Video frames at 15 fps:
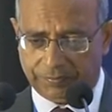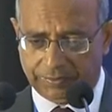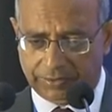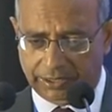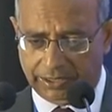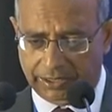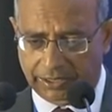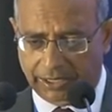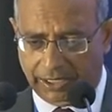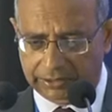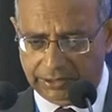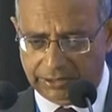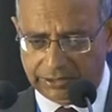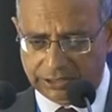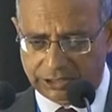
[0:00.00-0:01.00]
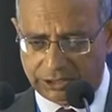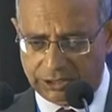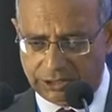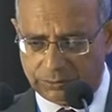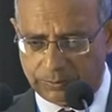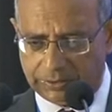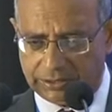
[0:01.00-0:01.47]
the other
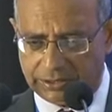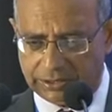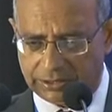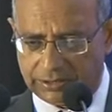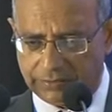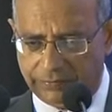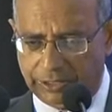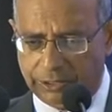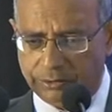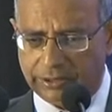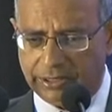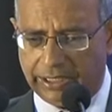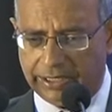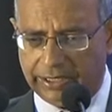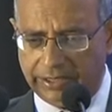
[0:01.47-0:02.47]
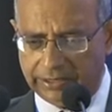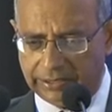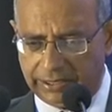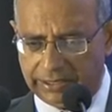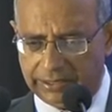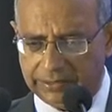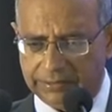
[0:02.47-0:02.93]
districts, which is Virudnagar,
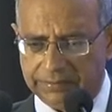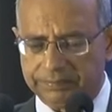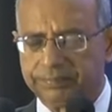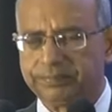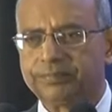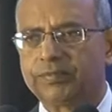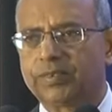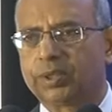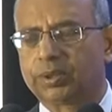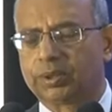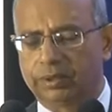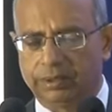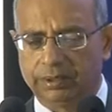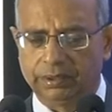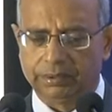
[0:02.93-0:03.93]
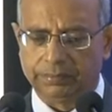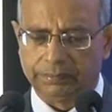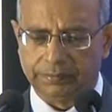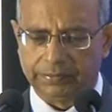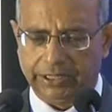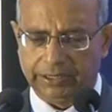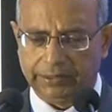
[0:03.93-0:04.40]
then
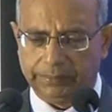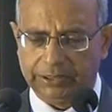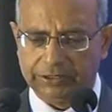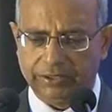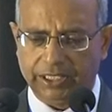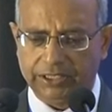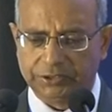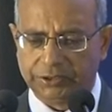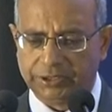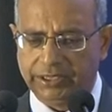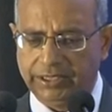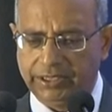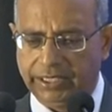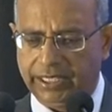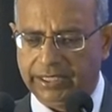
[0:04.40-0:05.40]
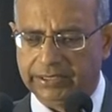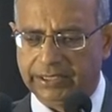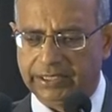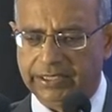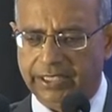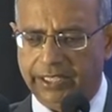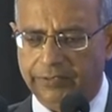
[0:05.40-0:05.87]
Bhadradri, and
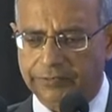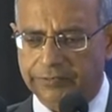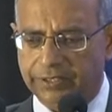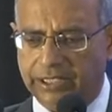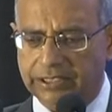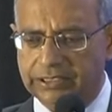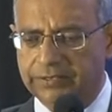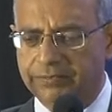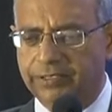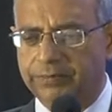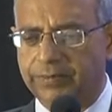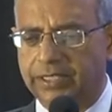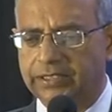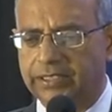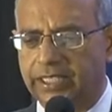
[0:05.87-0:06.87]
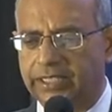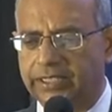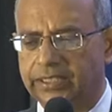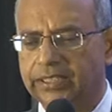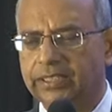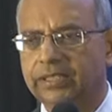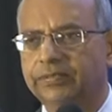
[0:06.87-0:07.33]
then Asifabad and
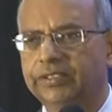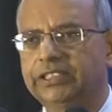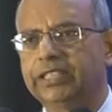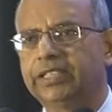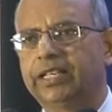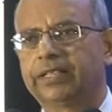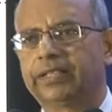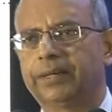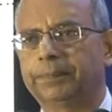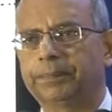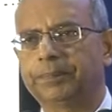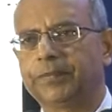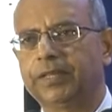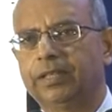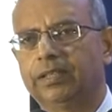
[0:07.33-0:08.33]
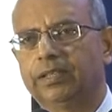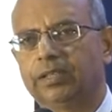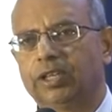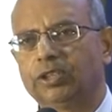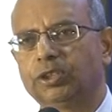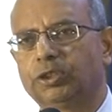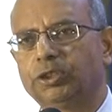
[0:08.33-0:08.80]
Vijayanagaram.
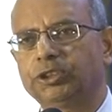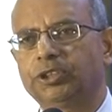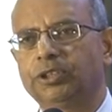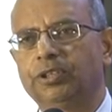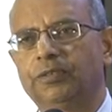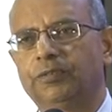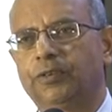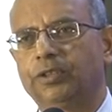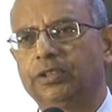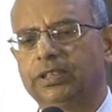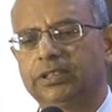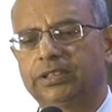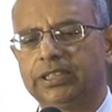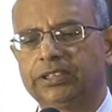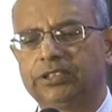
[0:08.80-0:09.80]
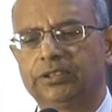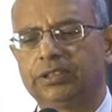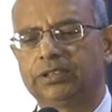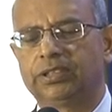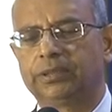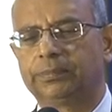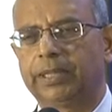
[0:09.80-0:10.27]
Now the question of all the 6
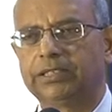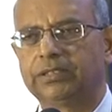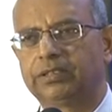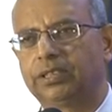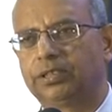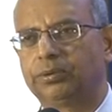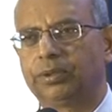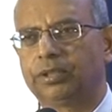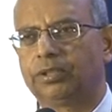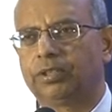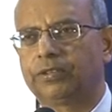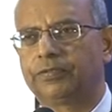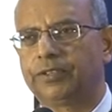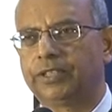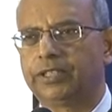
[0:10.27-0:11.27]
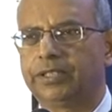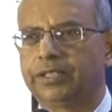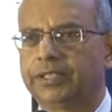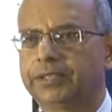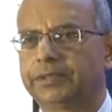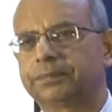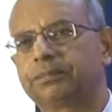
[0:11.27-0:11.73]
district magistrates who are not figured
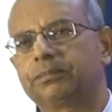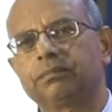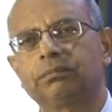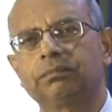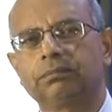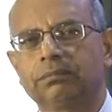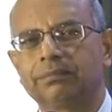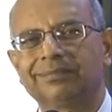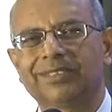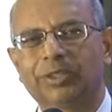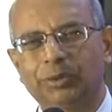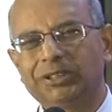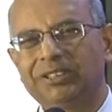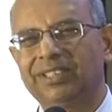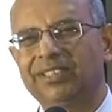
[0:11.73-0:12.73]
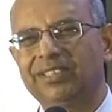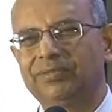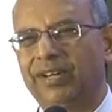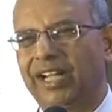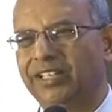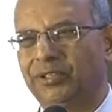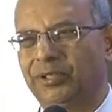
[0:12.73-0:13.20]
here, question is
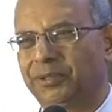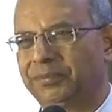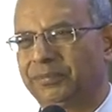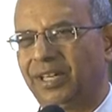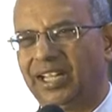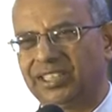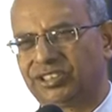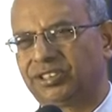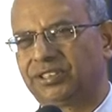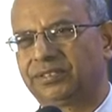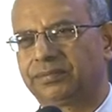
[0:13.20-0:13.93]
why not us?